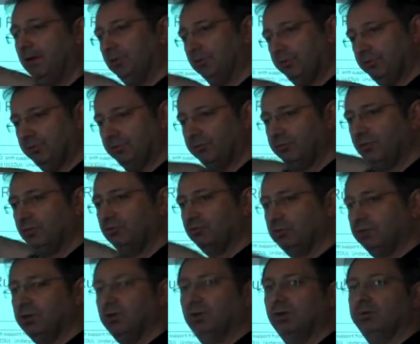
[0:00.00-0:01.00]
out the
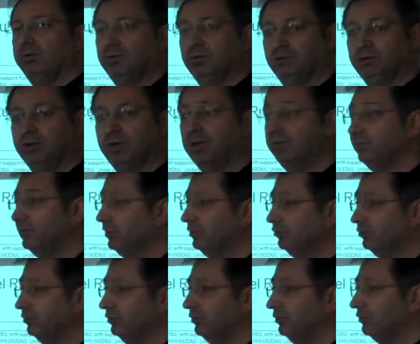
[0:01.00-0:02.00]
social economy
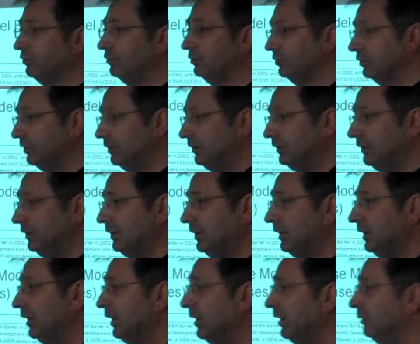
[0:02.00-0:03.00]
organisations.
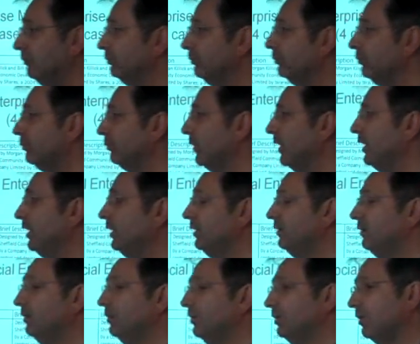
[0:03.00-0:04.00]
They've